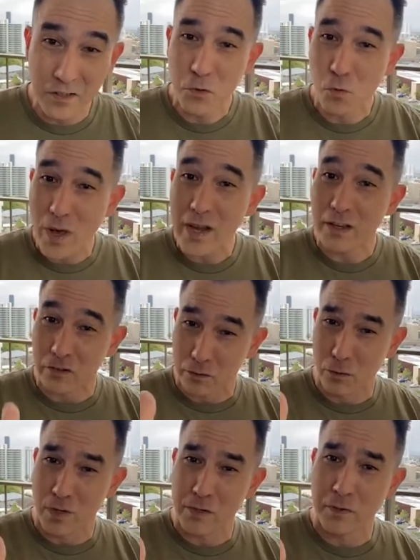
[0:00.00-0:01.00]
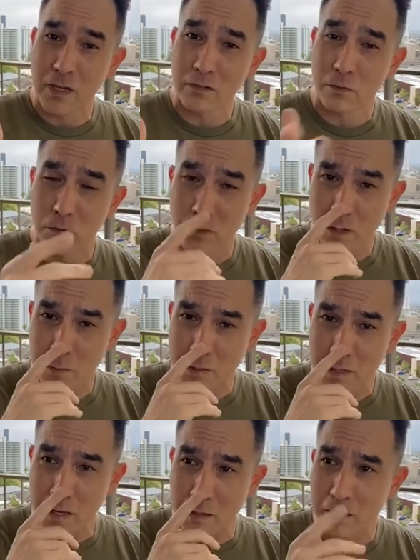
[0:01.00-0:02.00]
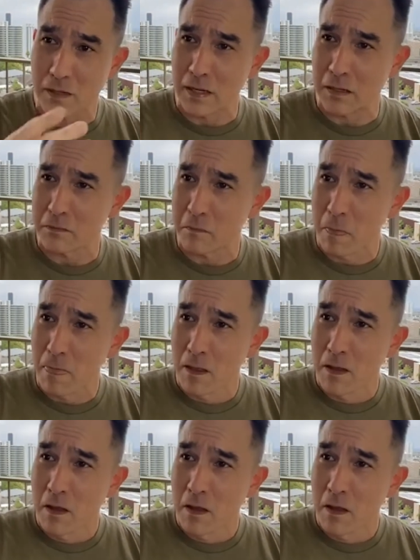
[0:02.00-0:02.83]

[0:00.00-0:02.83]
I think you do weddings too, right, Flash? We'll talk about that.